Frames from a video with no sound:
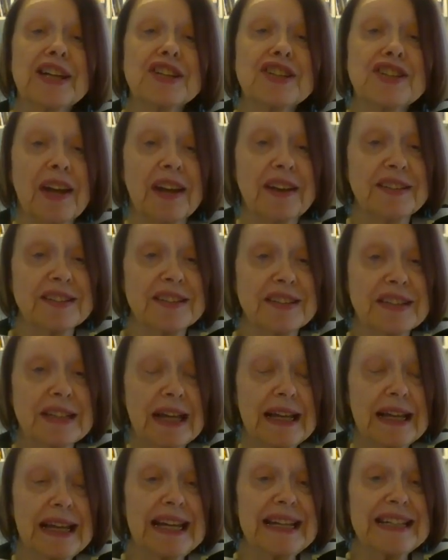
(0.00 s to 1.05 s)
change
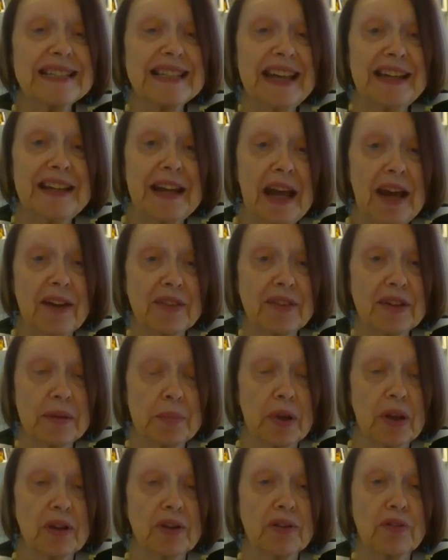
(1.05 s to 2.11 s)
is
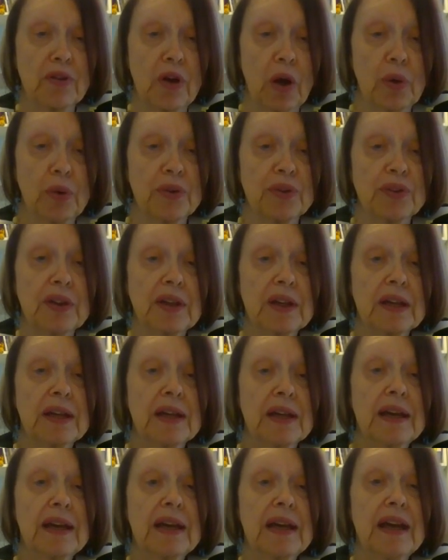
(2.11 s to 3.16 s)
inevitable, growth
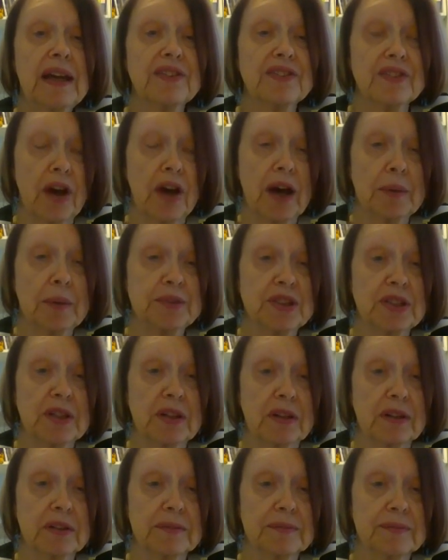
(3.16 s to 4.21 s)
is
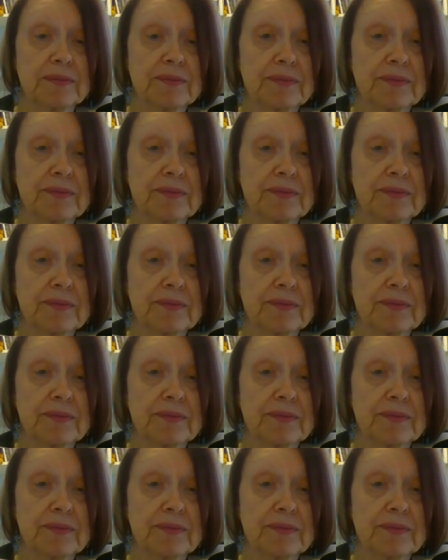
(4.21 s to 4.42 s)
optional.